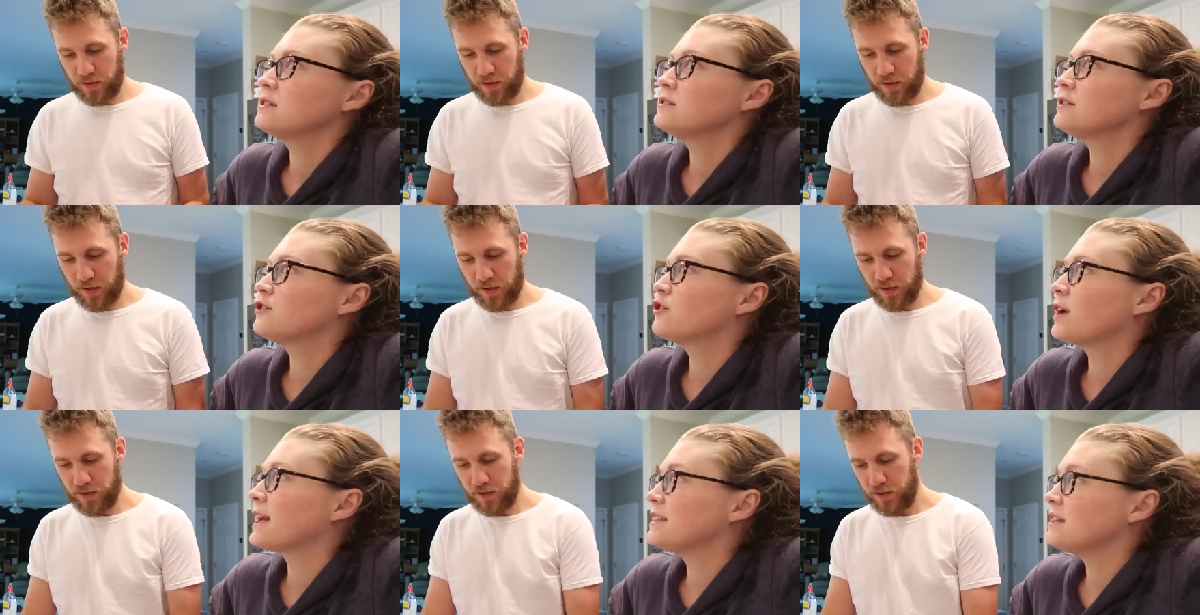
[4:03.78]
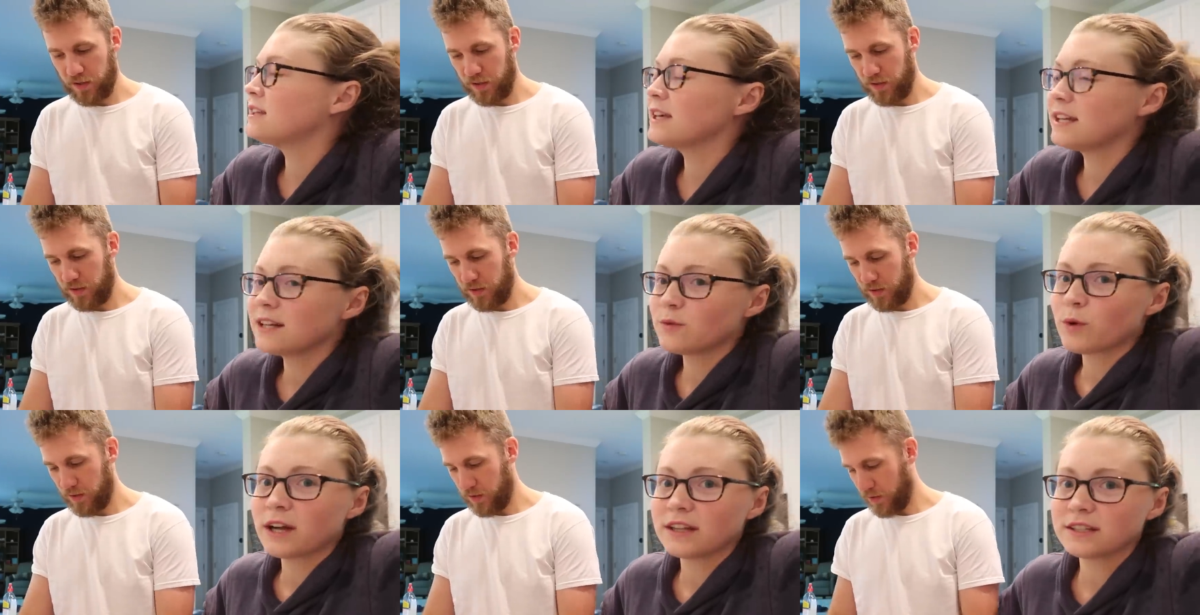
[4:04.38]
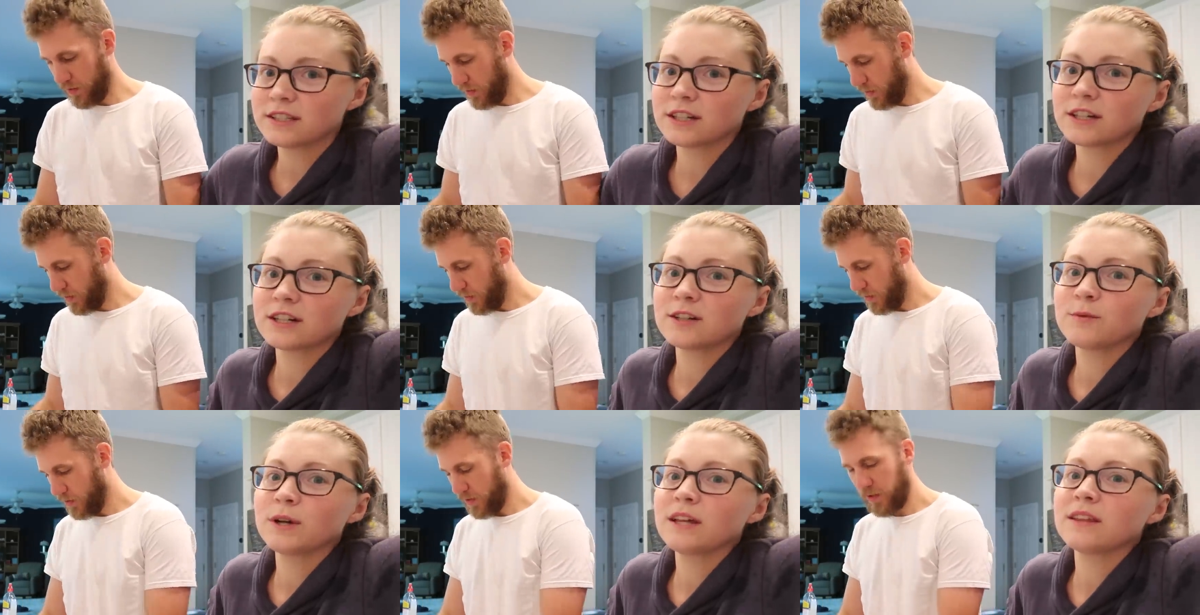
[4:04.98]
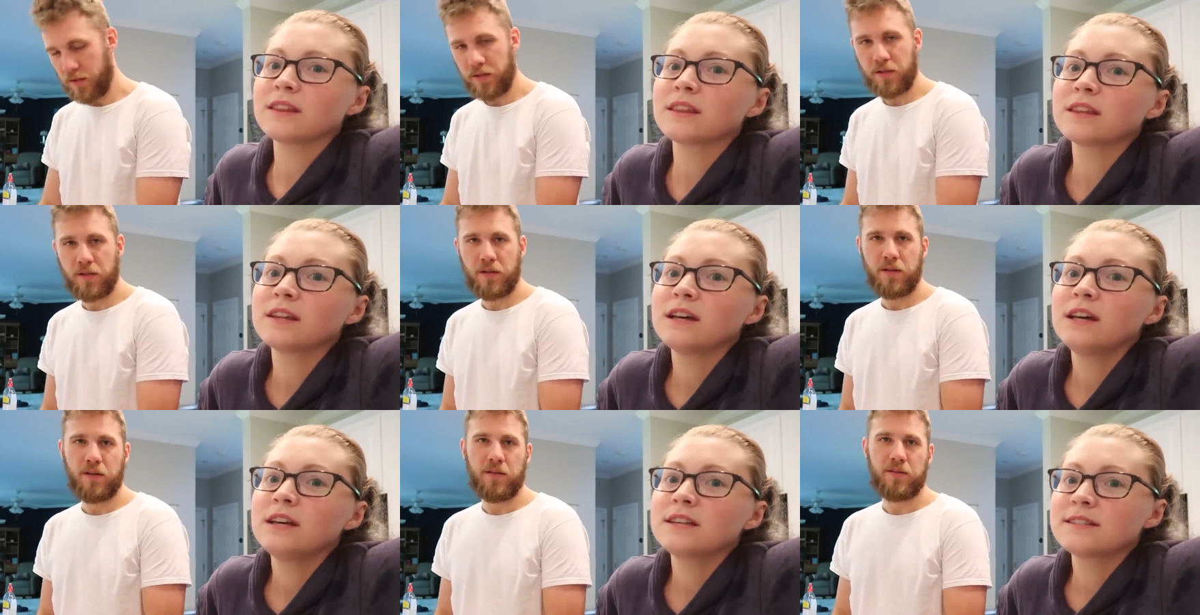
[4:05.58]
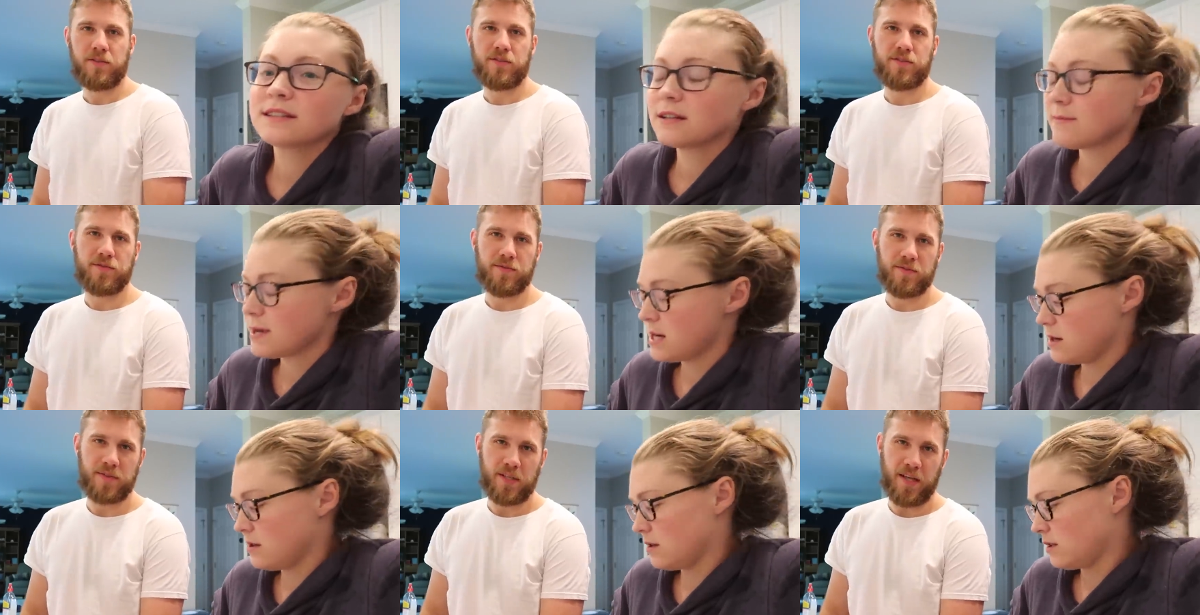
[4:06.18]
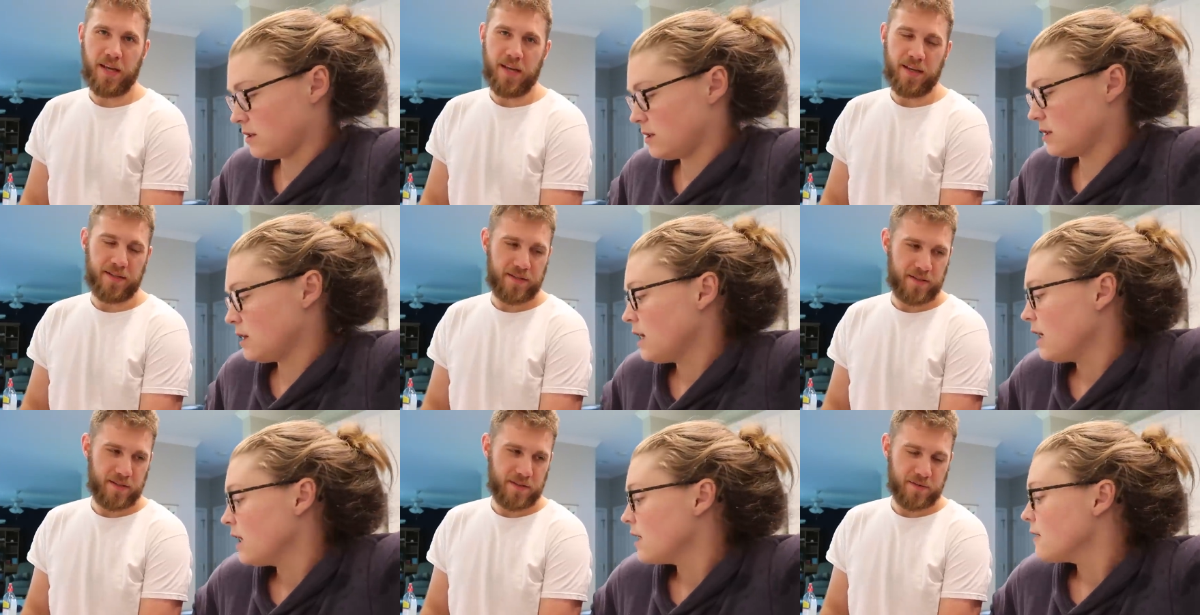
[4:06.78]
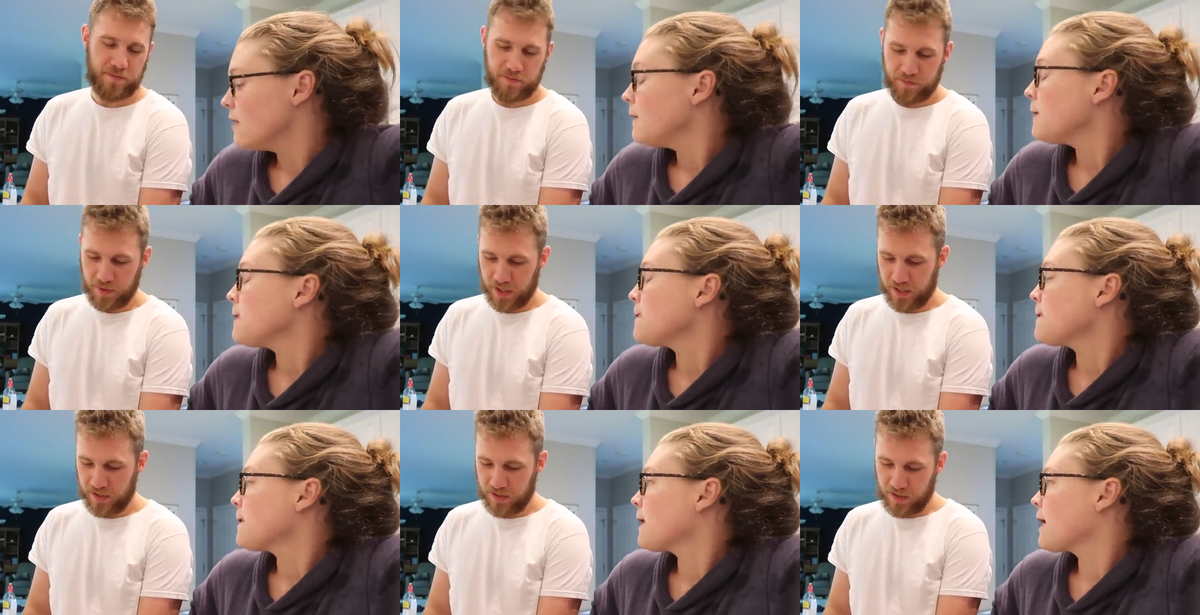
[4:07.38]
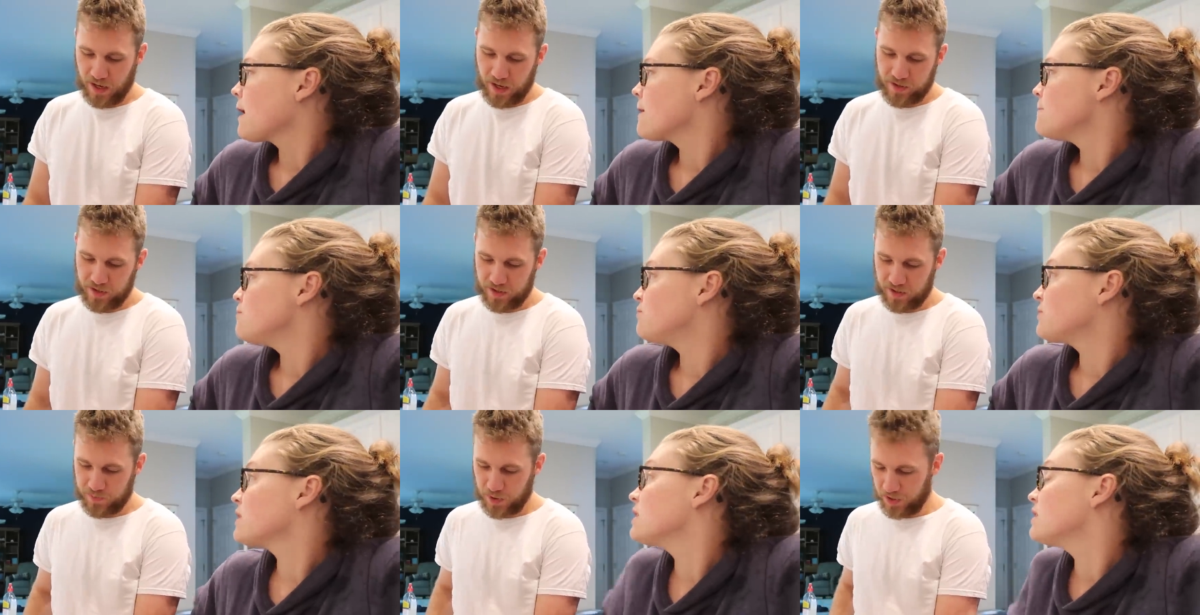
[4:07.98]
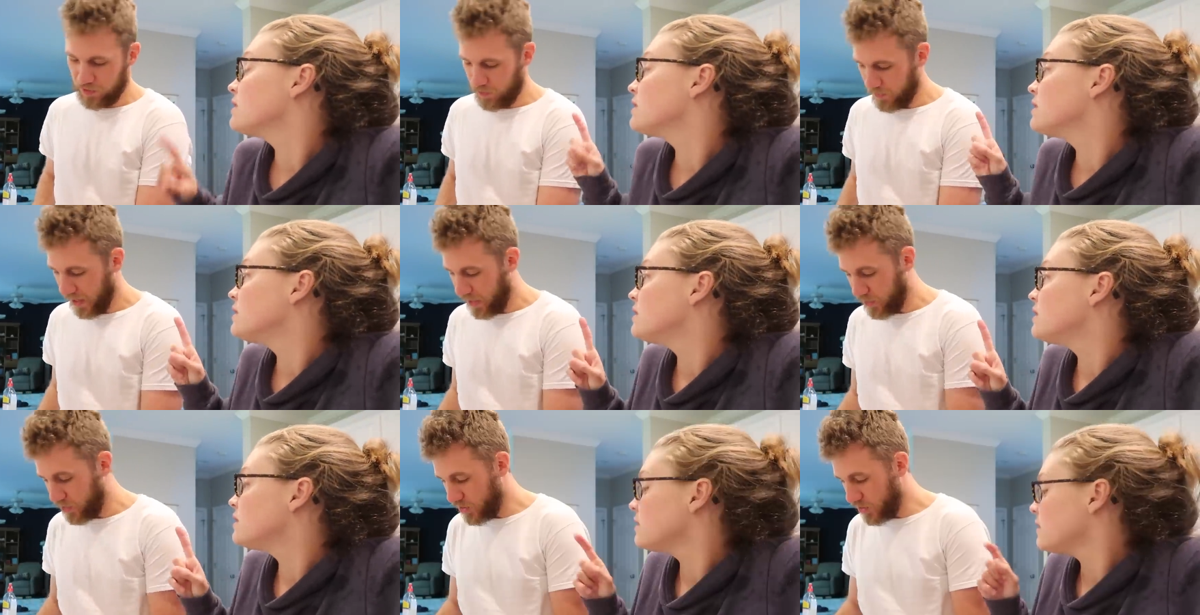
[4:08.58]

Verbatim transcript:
Speaker 1: So uh, granulated white sugar with cinnamon.
Speaker 2: Yes but I just sprinkled powdered